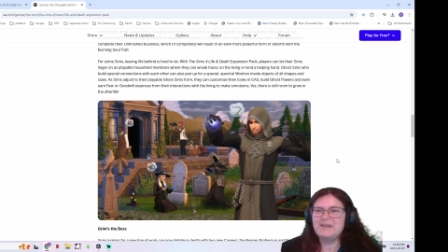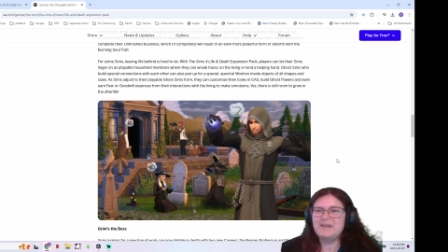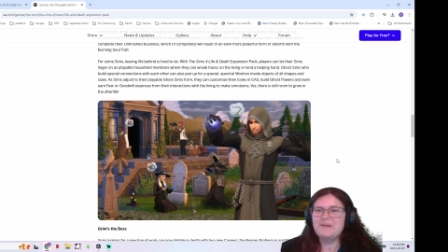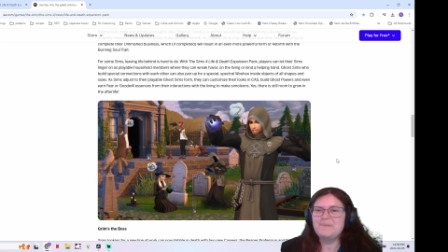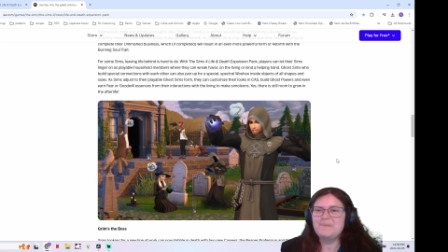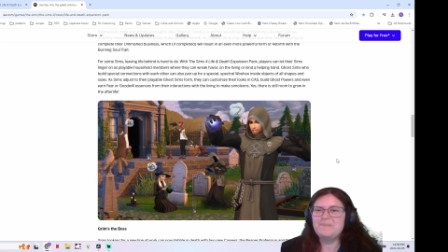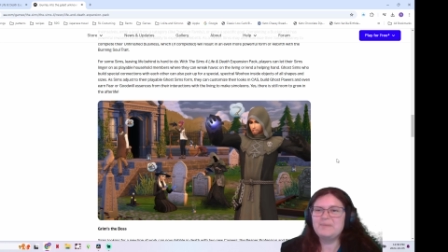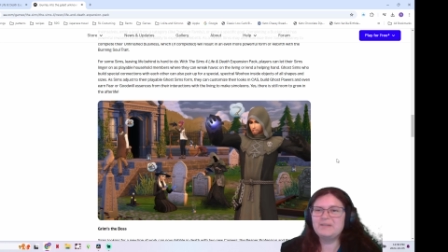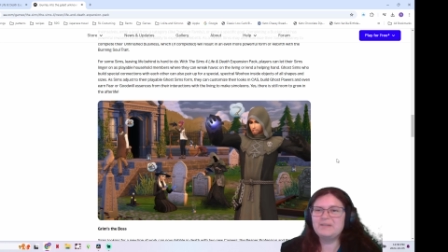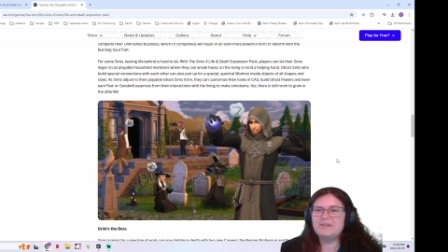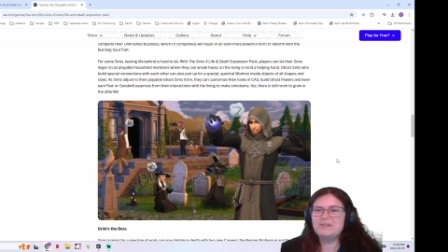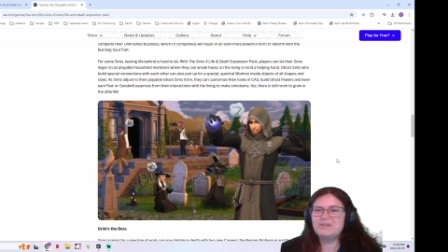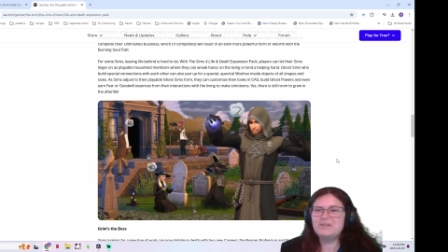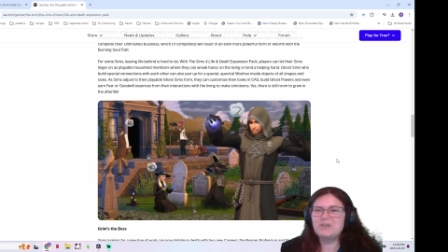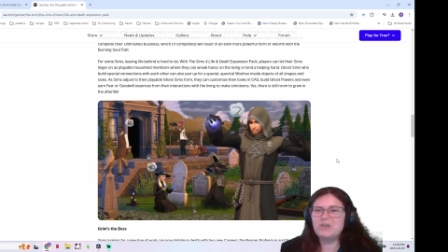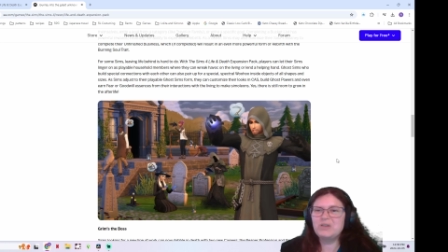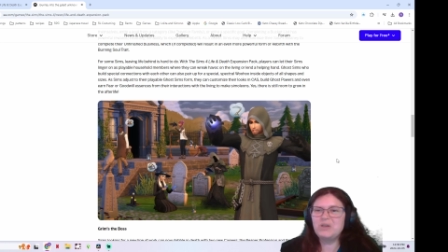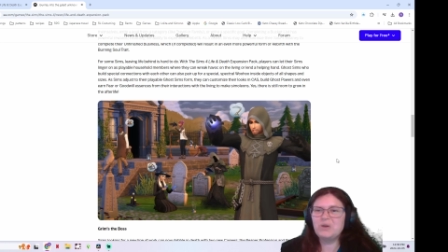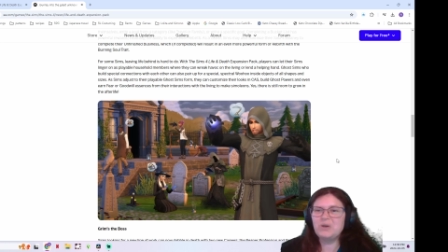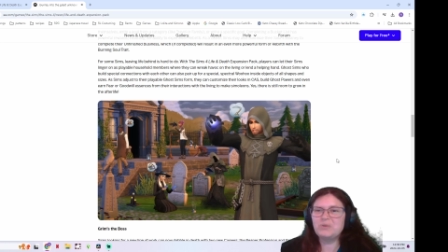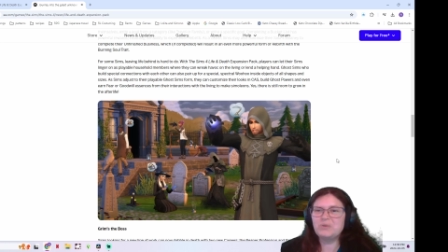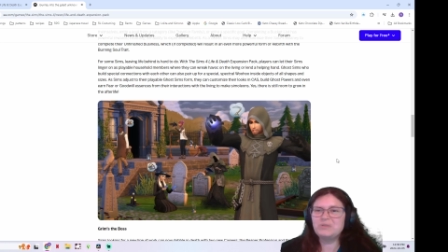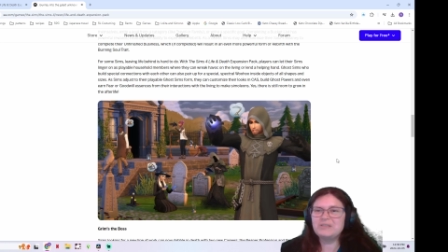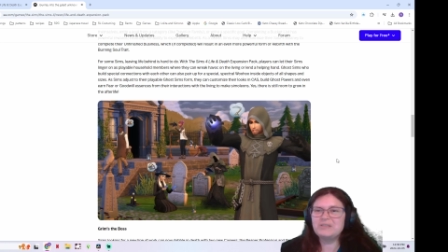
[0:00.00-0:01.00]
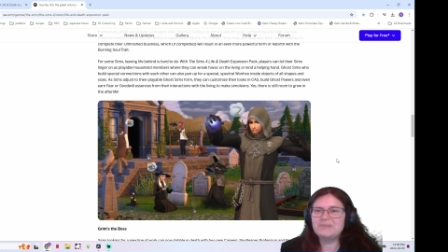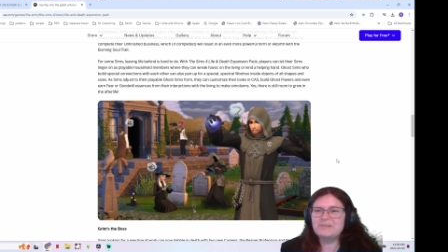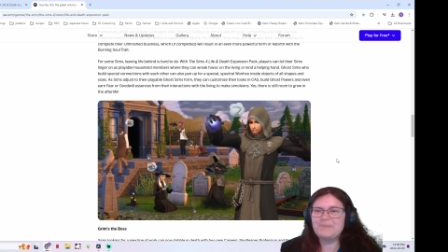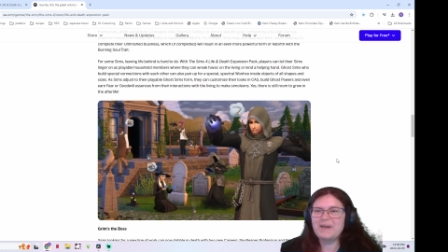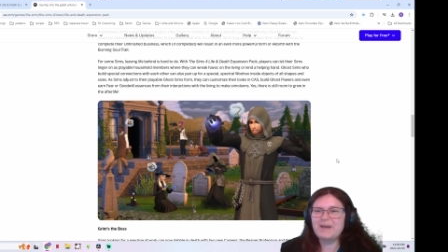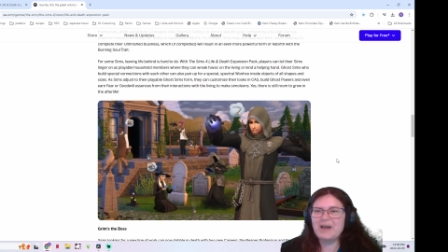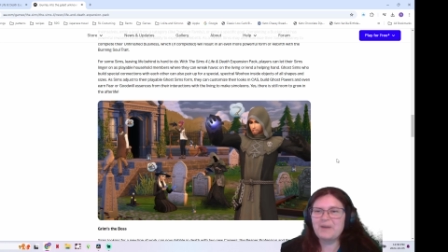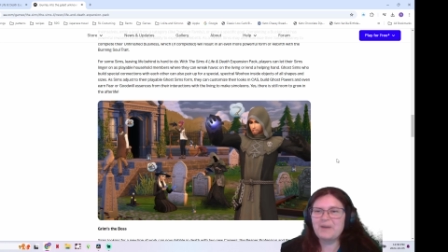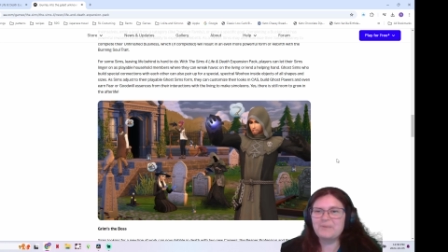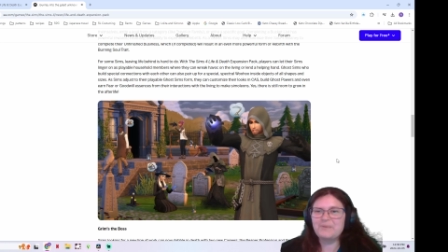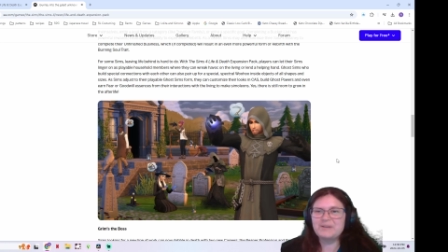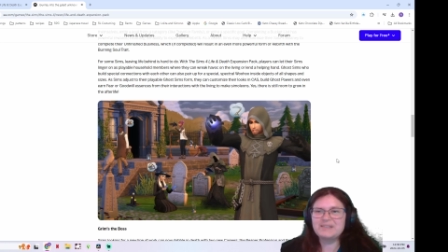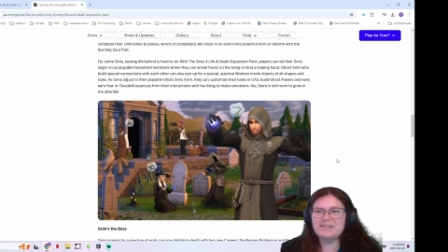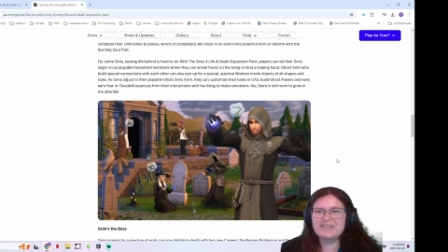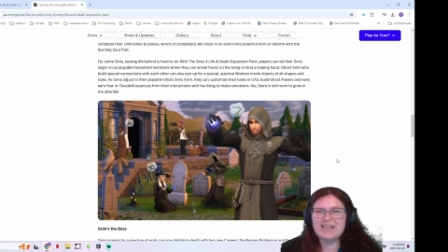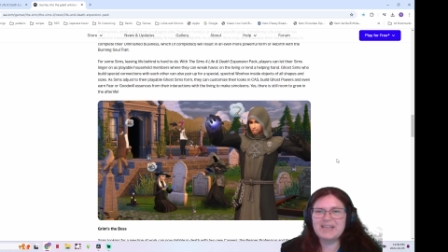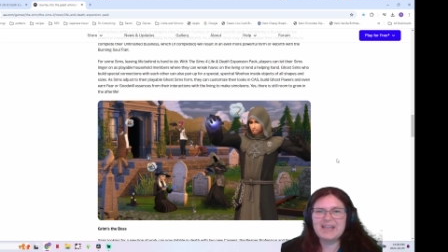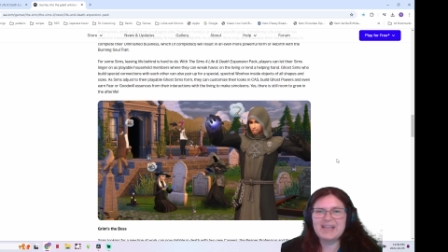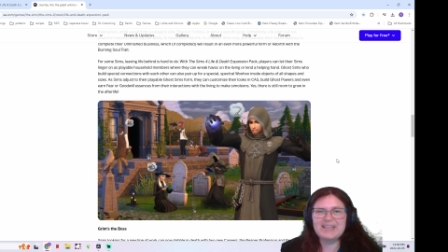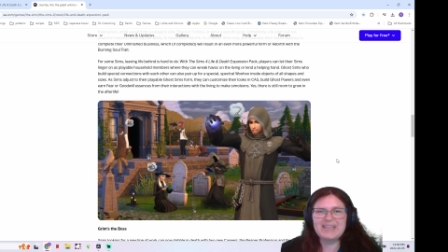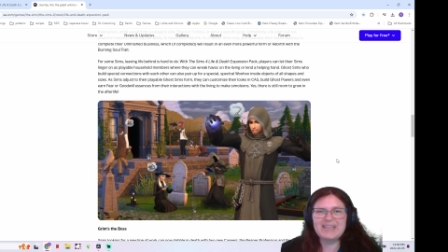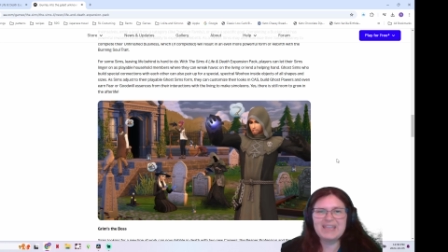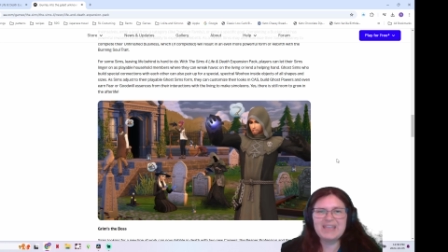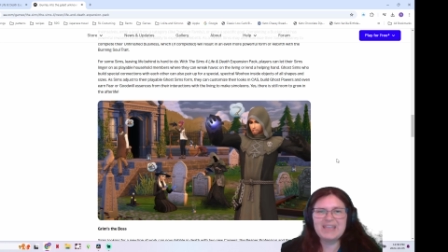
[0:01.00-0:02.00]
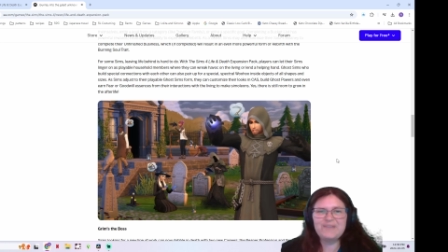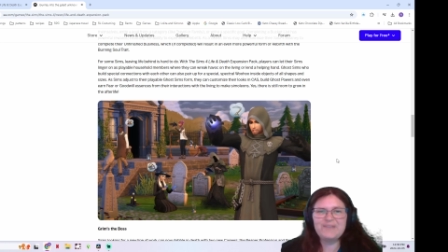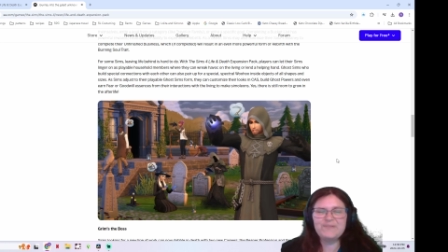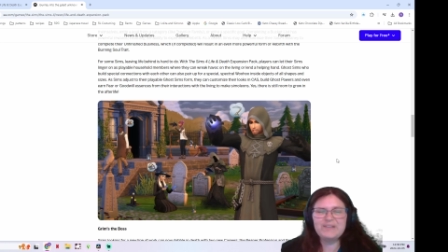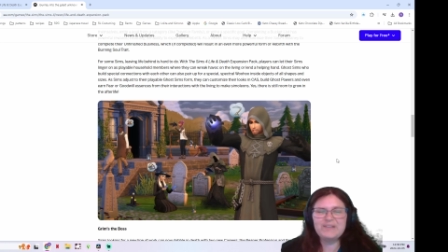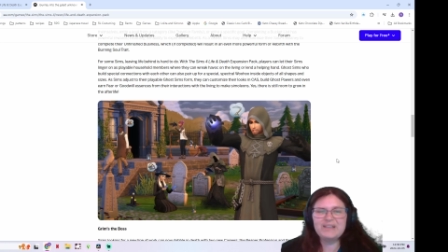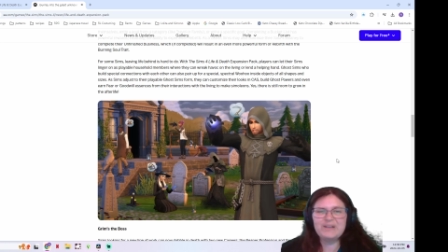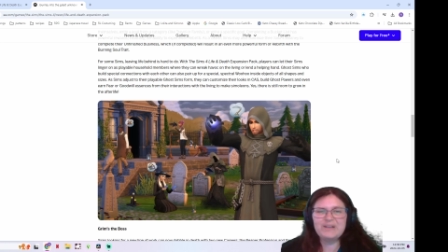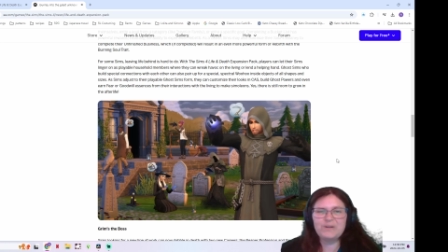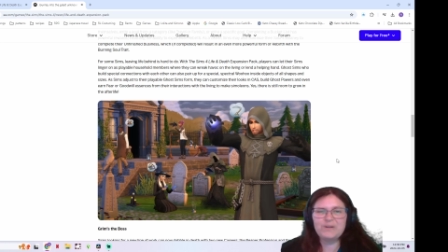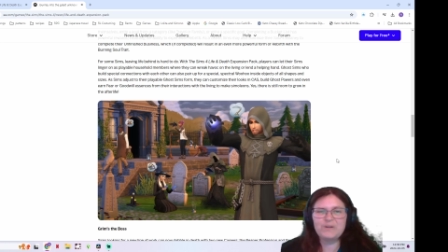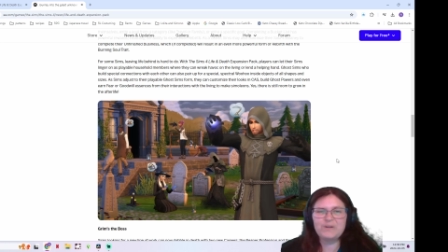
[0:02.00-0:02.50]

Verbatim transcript: build ghost powers, and even